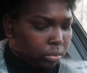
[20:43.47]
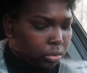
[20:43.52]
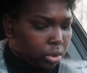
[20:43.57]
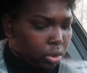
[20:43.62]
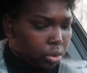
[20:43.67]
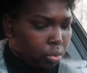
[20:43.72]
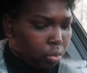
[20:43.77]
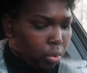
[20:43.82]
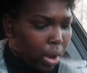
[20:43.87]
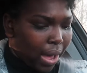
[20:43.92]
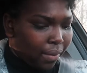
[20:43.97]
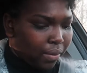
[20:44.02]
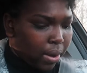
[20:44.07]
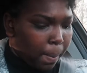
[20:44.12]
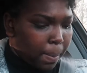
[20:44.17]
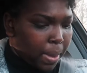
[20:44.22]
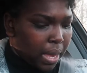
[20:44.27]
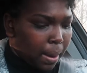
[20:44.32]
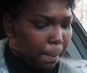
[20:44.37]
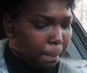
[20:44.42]
You have
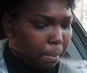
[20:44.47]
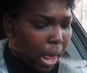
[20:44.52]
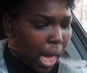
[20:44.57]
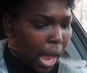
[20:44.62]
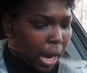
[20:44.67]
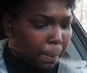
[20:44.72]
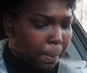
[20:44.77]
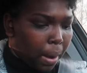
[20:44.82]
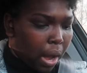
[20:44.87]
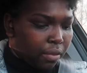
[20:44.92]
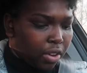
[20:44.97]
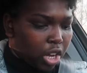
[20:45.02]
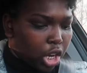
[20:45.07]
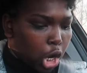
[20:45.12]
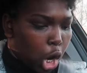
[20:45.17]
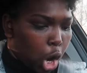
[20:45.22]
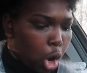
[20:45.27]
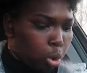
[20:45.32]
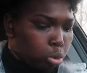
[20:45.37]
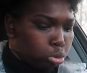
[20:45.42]
a big black puffer
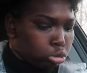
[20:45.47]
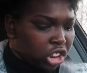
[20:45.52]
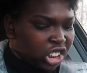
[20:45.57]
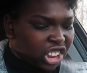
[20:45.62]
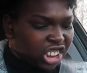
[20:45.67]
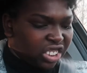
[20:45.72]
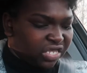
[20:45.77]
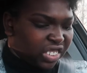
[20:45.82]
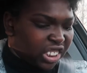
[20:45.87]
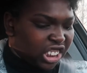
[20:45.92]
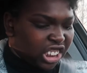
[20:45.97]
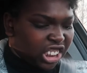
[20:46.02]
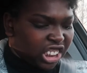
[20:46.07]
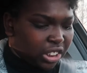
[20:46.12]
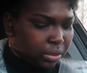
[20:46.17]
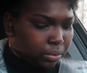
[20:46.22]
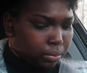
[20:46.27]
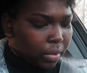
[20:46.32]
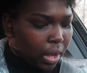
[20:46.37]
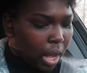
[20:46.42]
coat,
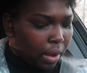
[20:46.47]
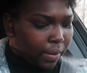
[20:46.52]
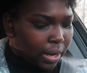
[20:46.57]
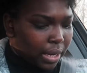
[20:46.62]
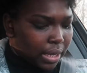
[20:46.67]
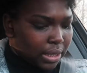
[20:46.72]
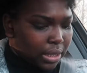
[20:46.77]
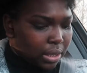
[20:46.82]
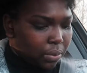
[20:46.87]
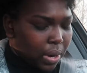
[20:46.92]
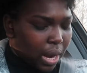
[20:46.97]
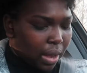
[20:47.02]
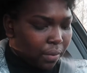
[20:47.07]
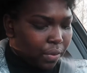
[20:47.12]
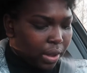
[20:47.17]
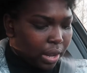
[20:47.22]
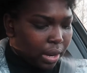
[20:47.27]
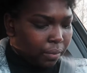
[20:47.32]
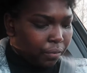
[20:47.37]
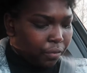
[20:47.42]
even. All right, let's see what I
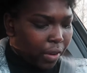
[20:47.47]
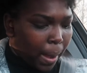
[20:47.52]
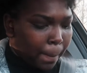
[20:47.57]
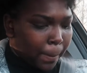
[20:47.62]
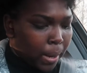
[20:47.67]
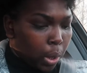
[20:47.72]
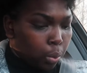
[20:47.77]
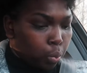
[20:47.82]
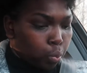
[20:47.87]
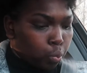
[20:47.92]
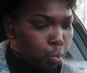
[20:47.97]
find in 5 Below.